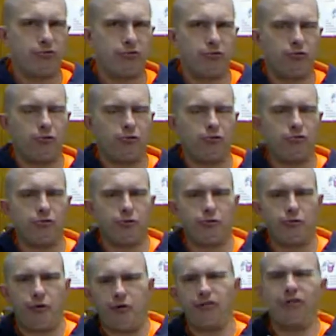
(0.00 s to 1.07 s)
you'll
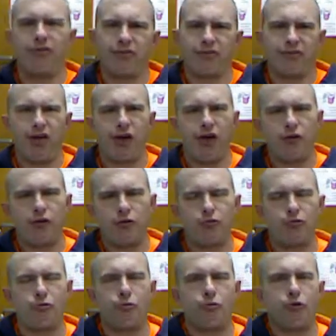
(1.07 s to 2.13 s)
regret this day,
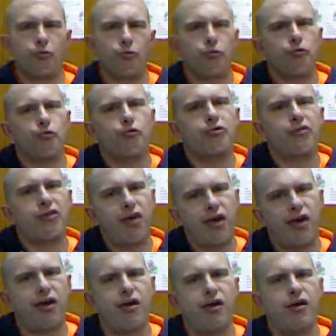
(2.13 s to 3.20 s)
you will rue the
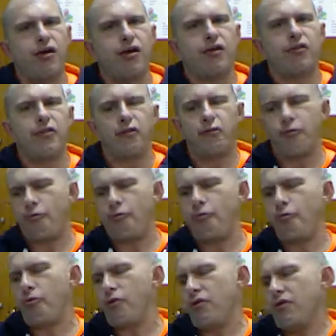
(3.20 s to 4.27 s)
day that
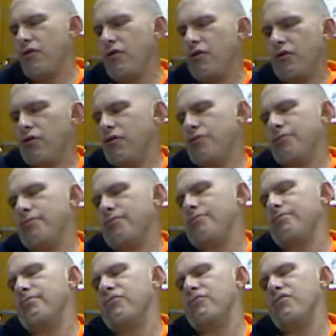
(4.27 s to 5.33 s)
you
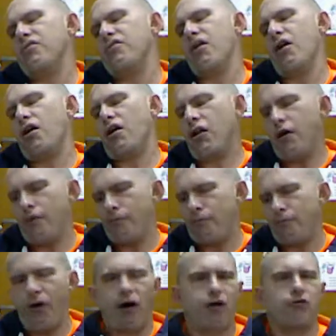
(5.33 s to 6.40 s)
got a
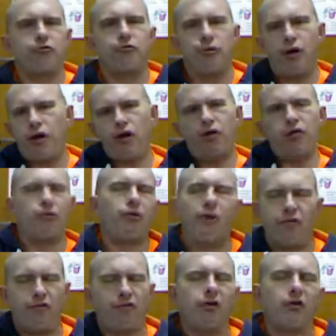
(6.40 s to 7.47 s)
bad grade or
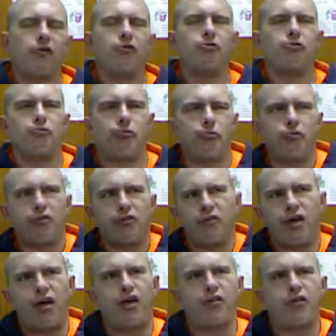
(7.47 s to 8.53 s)
whatever. You rue the
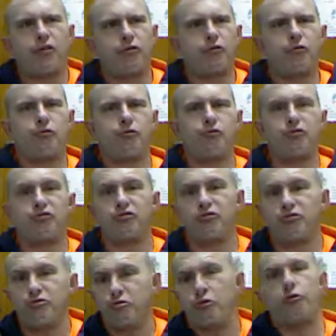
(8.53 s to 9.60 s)
day that you
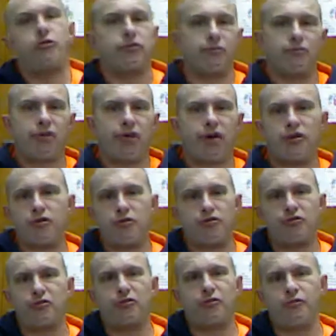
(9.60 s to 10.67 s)
stole some candy you
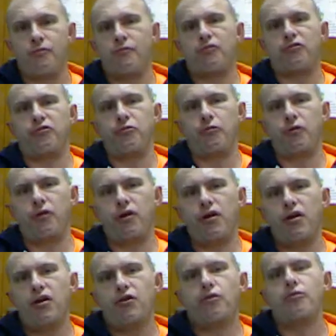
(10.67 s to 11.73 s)
shouldn't have from the store.
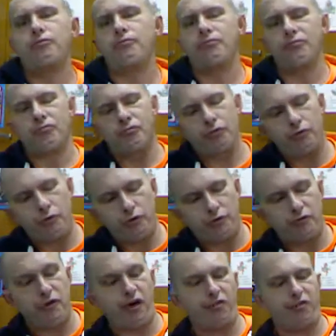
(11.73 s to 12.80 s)
You will
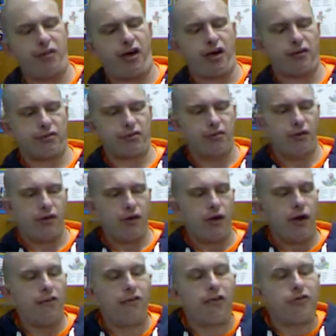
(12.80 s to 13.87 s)
regret that.
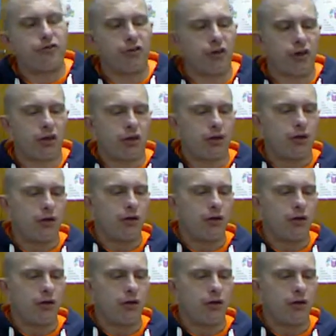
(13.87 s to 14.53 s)
Eventually,